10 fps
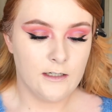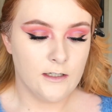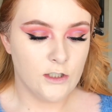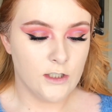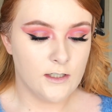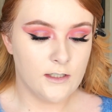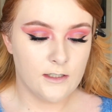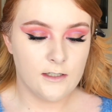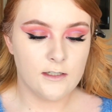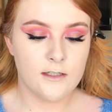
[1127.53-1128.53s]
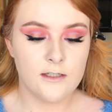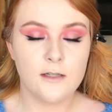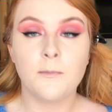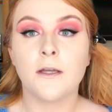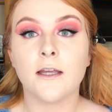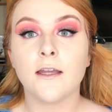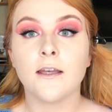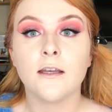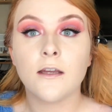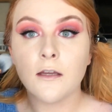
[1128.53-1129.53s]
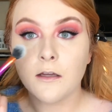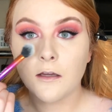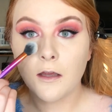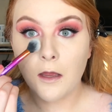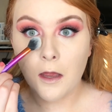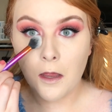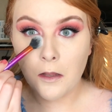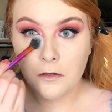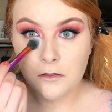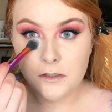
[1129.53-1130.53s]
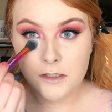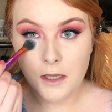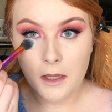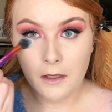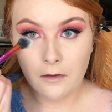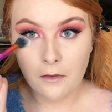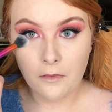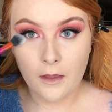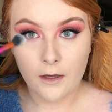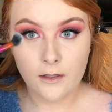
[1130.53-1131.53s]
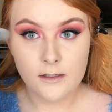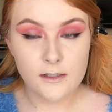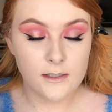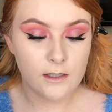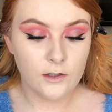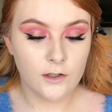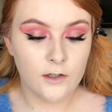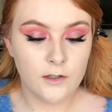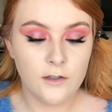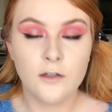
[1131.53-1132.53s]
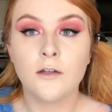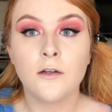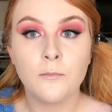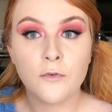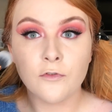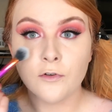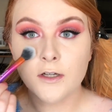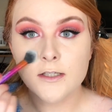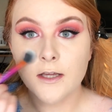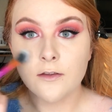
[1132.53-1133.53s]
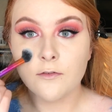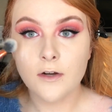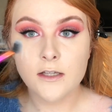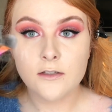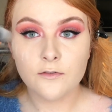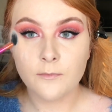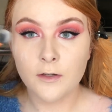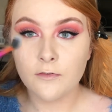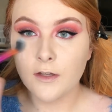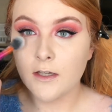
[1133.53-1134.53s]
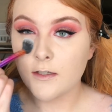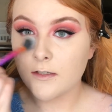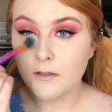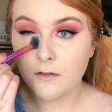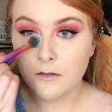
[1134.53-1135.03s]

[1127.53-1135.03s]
I'm just dipping in and setting that concealer before I set the rest of my face.